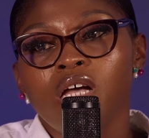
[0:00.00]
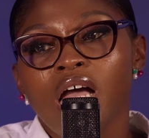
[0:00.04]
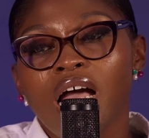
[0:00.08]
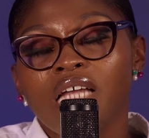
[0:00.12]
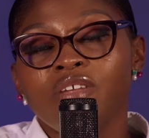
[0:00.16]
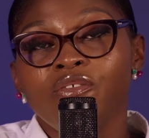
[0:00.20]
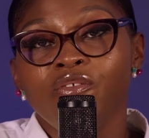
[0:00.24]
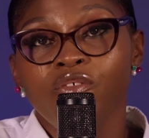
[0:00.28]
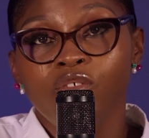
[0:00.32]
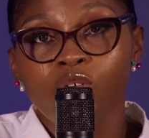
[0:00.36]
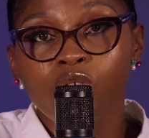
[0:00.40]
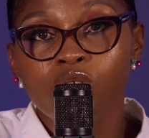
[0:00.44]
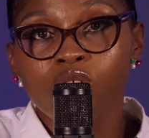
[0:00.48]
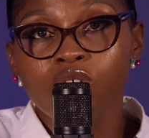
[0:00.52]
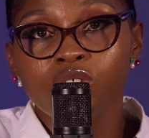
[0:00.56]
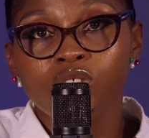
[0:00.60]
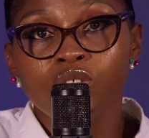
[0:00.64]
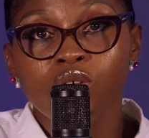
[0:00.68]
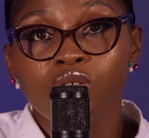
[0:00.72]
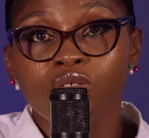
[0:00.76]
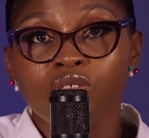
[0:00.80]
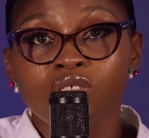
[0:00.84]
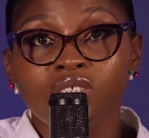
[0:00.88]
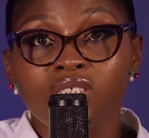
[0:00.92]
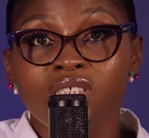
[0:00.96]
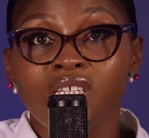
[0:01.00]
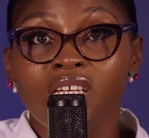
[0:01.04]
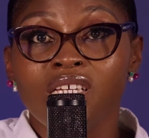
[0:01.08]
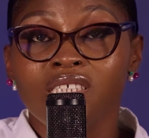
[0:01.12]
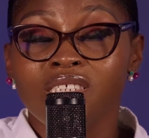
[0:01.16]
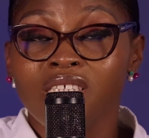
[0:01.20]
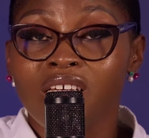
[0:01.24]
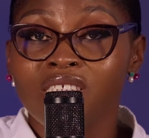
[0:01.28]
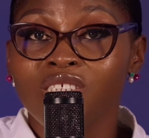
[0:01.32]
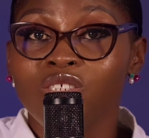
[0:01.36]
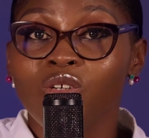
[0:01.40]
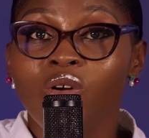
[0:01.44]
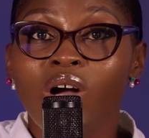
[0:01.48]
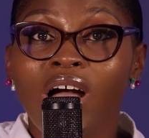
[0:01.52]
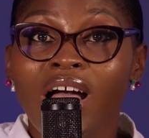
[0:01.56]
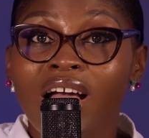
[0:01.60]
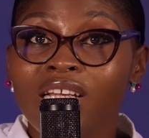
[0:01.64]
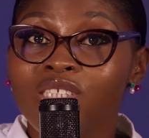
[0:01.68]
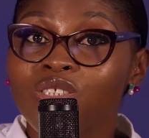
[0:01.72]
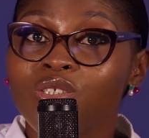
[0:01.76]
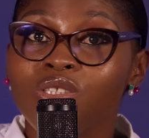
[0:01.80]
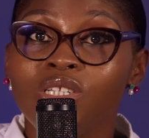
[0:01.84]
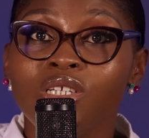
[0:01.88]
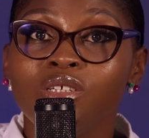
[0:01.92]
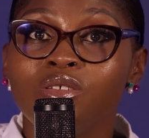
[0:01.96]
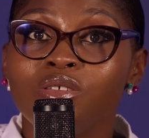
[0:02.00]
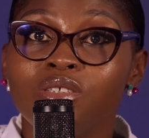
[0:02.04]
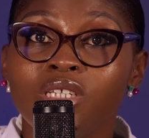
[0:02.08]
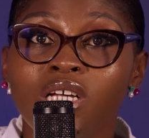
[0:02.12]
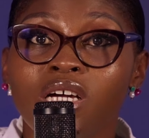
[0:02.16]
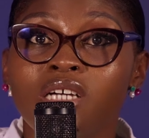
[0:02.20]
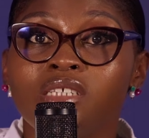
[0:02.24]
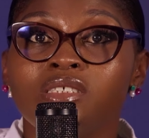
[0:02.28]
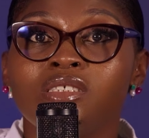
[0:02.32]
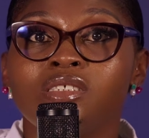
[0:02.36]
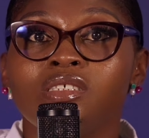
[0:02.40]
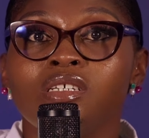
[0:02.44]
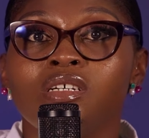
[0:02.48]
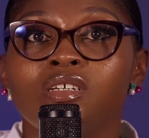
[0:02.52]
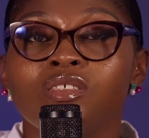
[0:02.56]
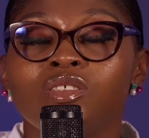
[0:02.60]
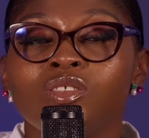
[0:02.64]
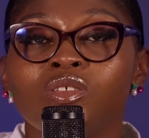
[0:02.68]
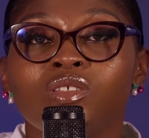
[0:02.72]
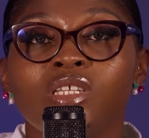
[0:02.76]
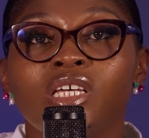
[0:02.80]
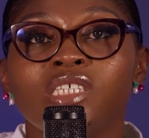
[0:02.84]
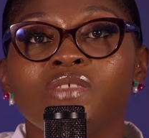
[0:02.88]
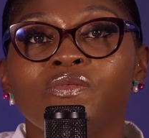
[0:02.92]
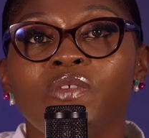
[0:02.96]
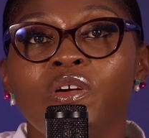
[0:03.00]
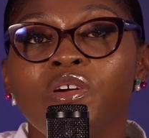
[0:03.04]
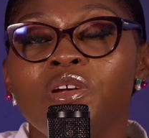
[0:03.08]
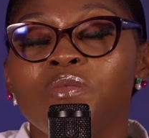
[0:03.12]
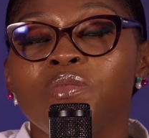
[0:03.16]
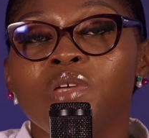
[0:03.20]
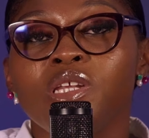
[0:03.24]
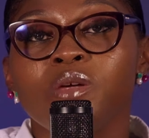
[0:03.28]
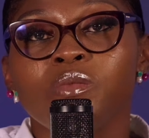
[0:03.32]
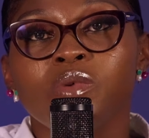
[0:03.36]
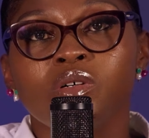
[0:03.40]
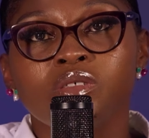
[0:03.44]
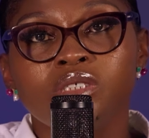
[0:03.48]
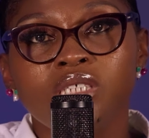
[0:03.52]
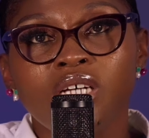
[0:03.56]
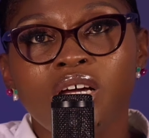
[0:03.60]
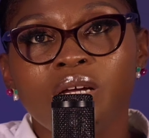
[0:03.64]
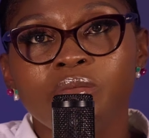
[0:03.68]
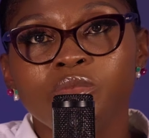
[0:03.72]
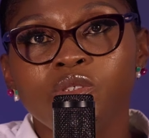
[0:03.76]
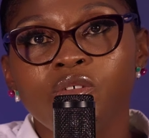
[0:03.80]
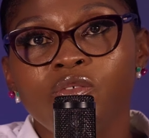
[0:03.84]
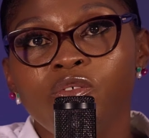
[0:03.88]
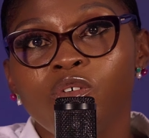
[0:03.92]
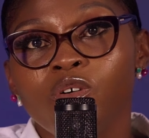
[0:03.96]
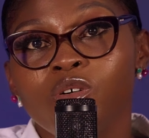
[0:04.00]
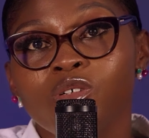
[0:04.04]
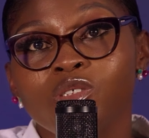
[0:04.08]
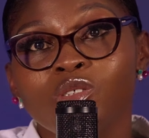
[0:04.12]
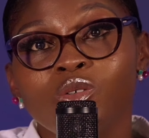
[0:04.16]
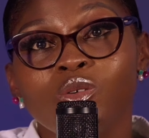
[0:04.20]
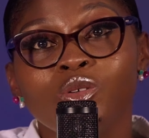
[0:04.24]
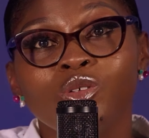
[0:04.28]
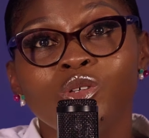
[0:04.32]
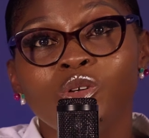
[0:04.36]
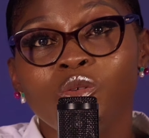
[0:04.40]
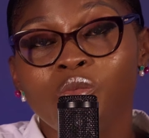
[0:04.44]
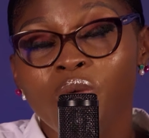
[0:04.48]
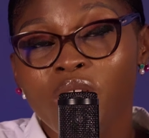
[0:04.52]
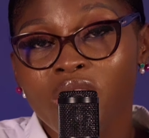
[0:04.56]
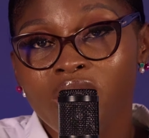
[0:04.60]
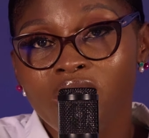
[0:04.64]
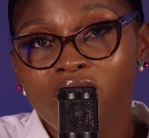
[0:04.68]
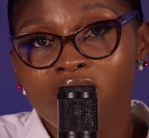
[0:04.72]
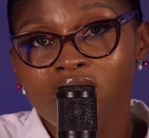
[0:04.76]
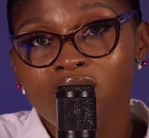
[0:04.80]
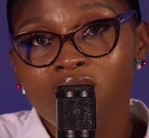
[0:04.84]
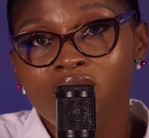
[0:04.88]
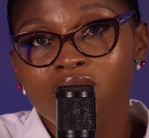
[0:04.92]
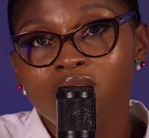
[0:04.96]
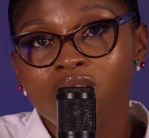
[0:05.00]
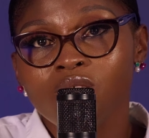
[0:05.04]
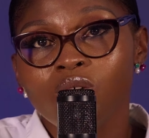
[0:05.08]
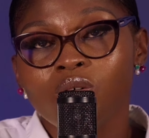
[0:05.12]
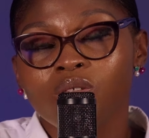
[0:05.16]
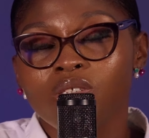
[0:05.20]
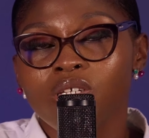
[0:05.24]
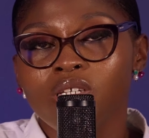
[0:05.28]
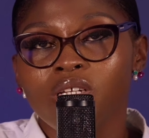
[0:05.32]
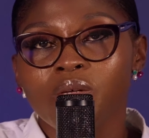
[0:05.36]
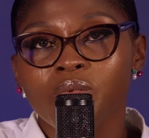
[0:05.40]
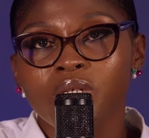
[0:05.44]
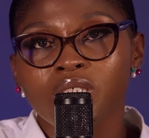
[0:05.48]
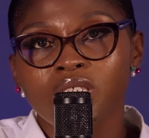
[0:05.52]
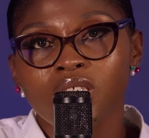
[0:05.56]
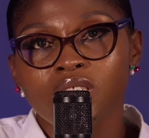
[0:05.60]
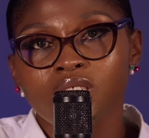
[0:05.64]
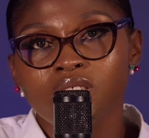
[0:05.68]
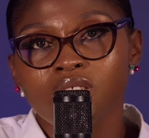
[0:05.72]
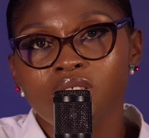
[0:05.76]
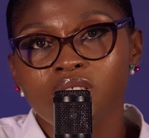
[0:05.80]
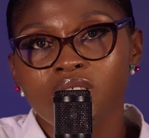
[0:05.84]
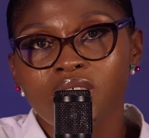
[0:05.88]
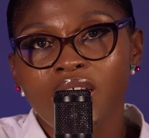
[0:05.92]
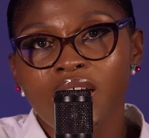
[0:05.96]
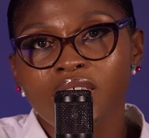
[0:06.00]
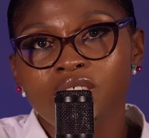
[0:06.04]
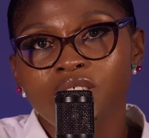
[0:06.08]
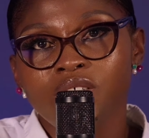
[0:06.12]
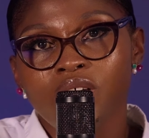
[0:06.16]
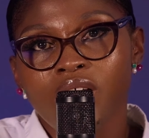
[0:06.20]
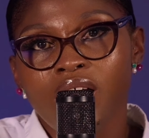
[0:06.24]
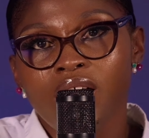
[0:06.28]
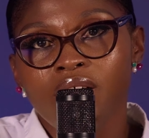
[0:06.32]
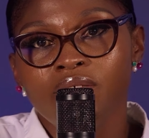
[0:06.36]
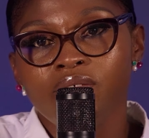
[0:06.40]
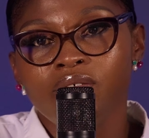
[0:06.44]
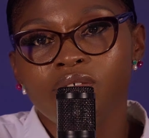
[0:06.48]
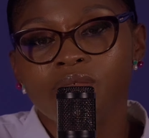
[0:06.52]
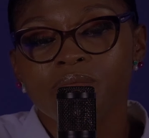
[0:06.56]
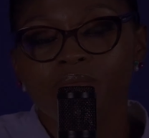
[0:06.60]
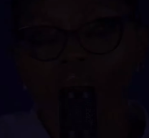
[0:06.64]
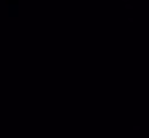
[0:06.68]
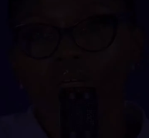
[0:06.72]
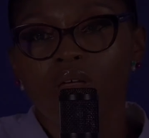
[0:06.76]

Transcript: and focus on those things that you're actually good at. So there's very minimal time to focus on your weaknesses or the limitations that you have.